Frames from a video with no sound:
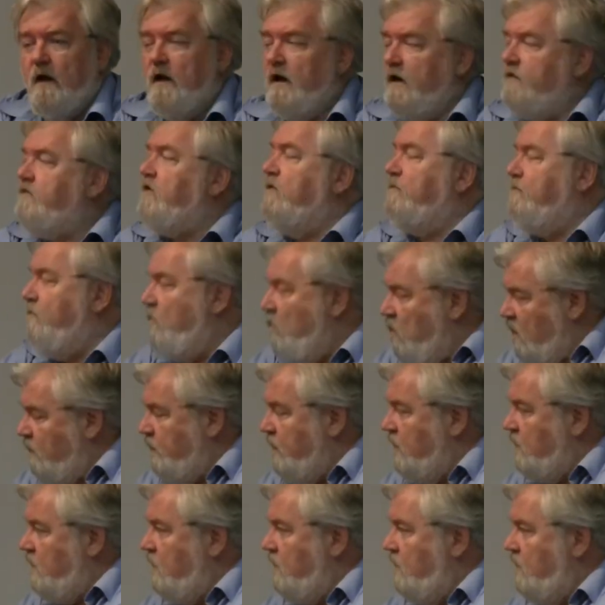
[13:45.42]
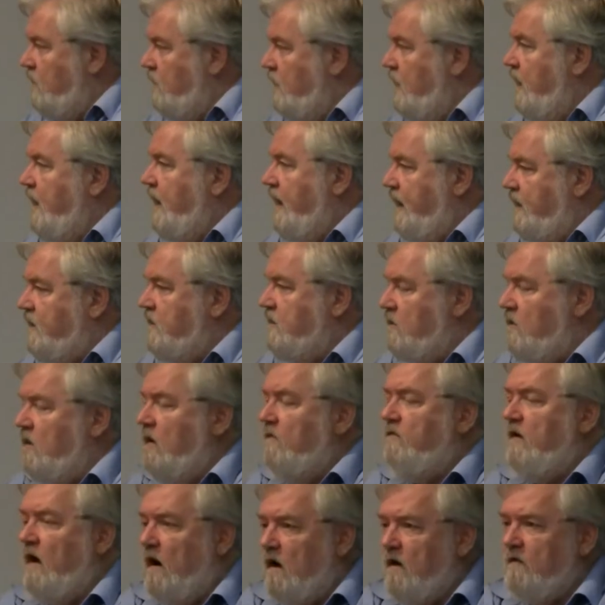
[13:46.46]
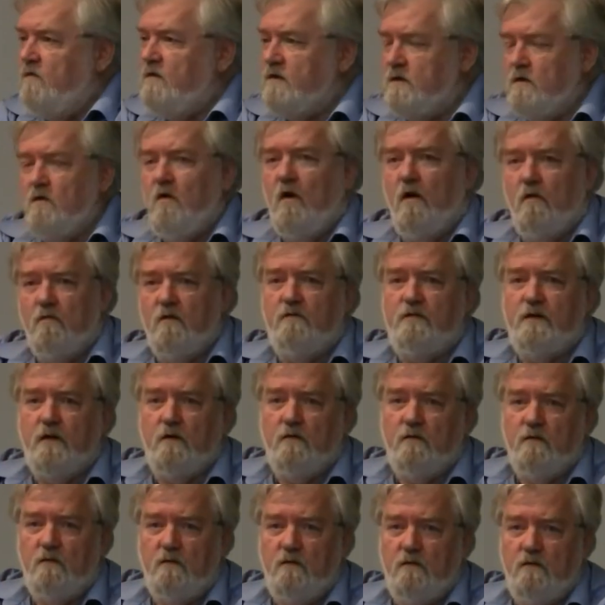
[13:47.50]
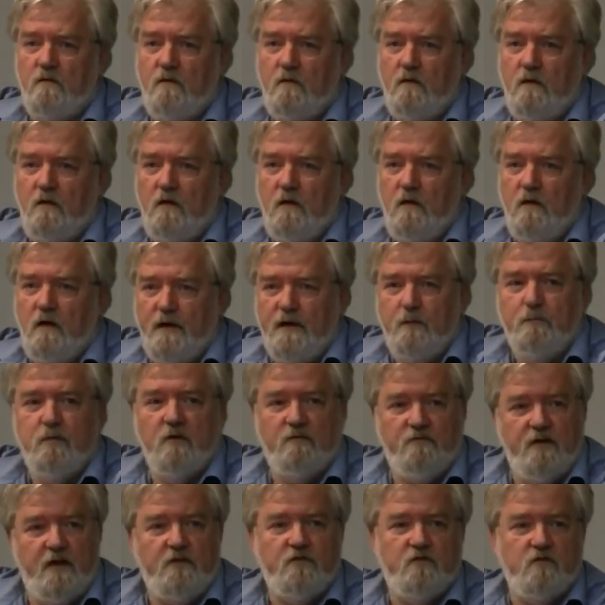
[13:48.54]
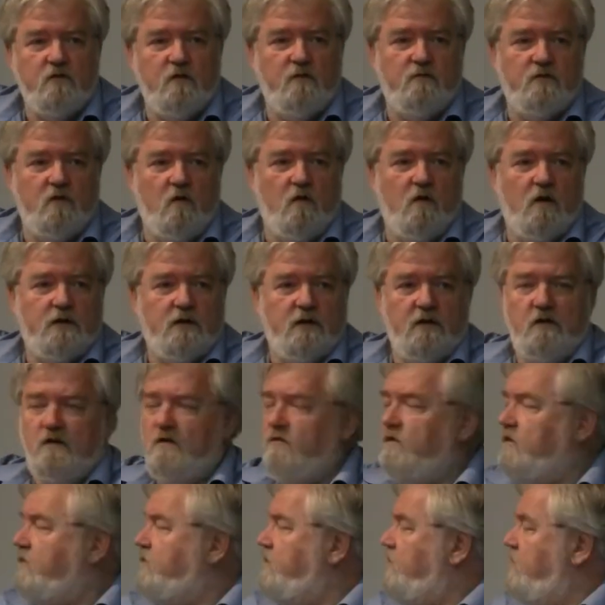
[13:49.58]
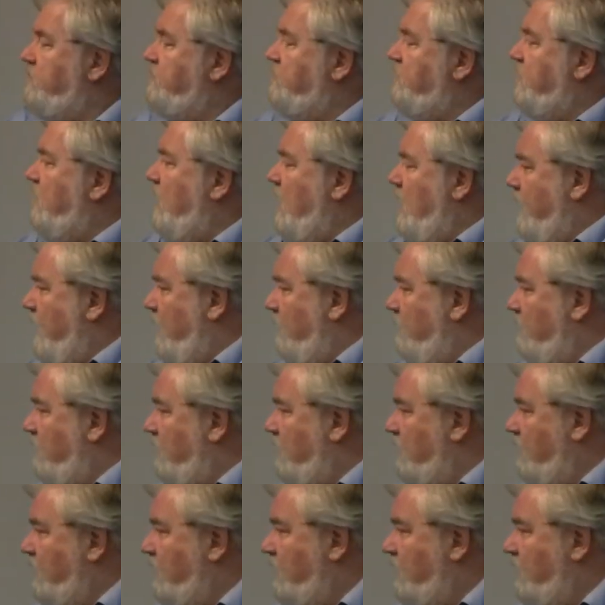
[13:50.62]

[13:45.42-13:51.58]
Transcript: He's a former editor of Harvard Law Review and a professor of law at the University of Chicago.